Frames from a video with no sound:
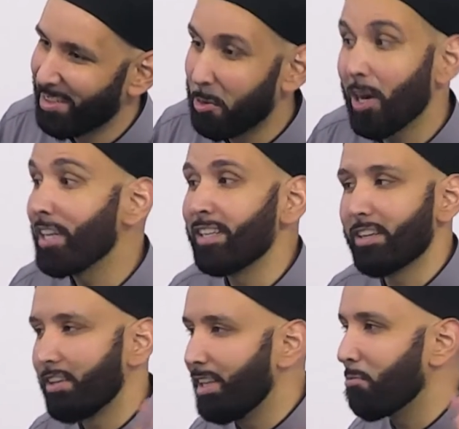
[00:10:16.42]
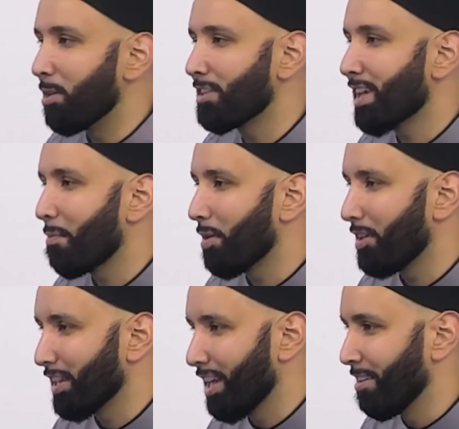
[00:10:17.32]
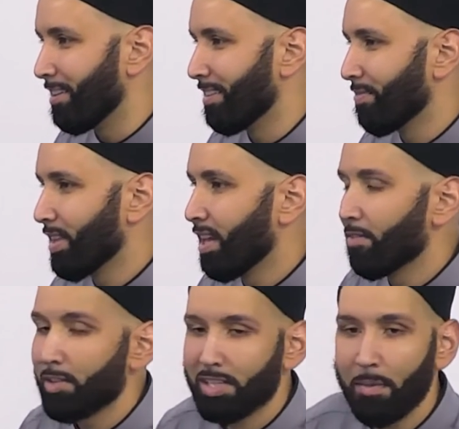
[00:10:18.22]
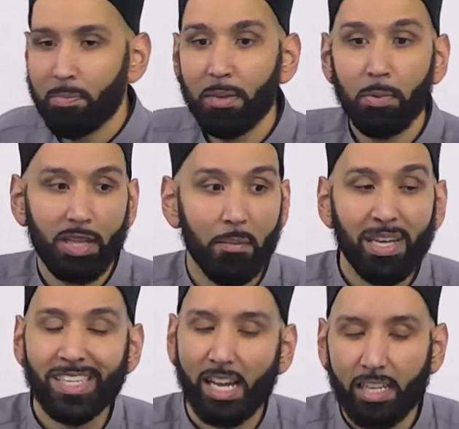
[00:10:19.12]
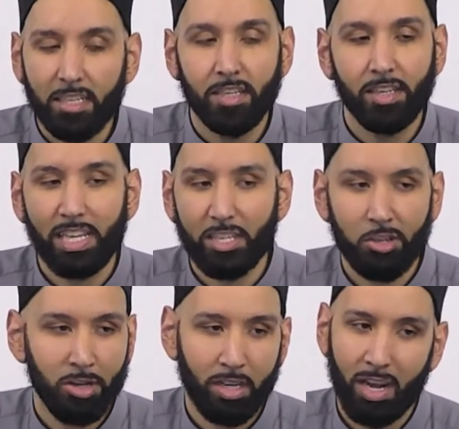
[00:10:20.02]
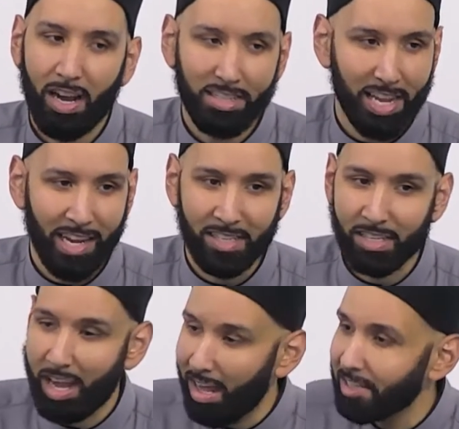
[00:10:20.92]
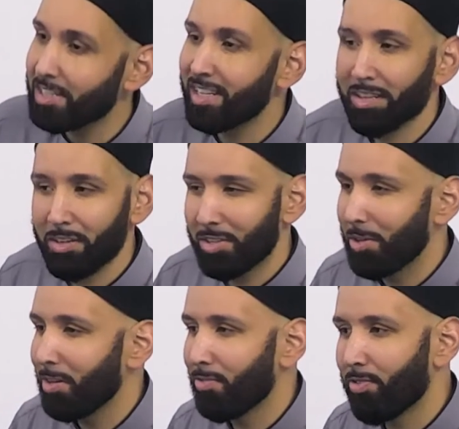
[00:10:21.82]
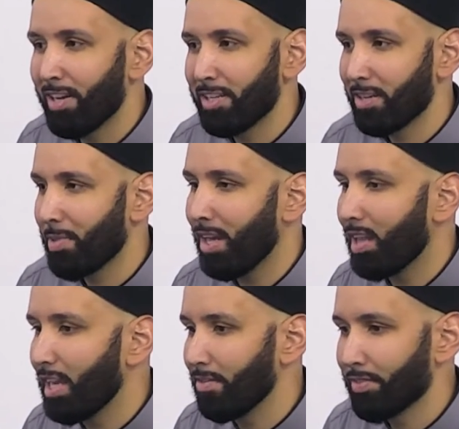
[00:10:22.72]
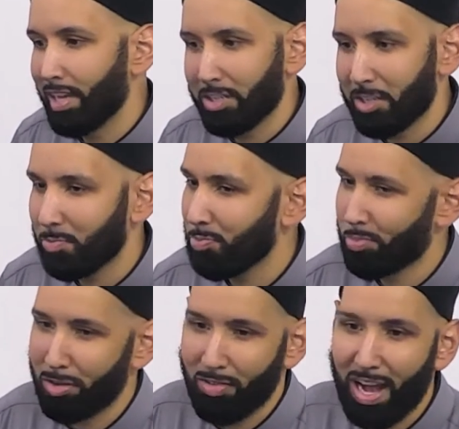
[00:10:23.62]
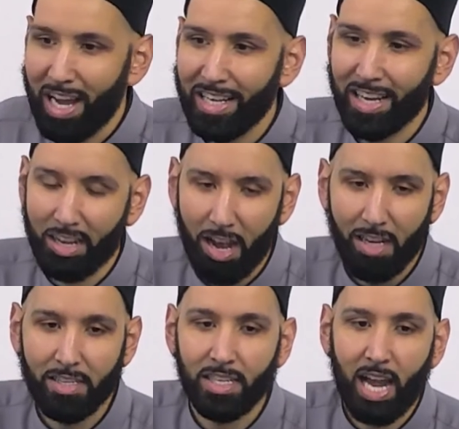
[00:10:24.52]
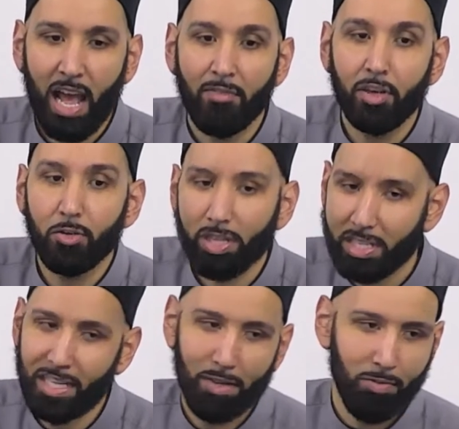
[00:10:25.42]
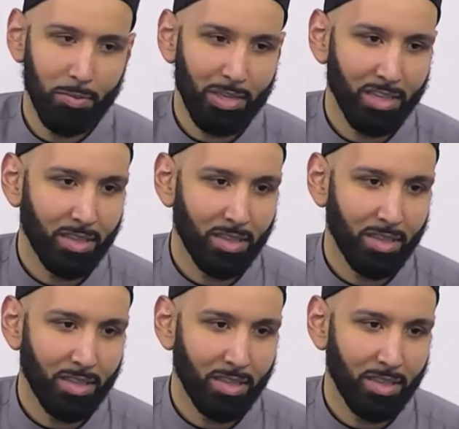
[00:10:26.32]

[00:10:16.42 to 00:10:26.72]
or I need to delete WhatsApp altogether. For some people, that means I need to delete certain contacts. Honestly, there are certain friends in my life that just provide a constant avenue to sin for me.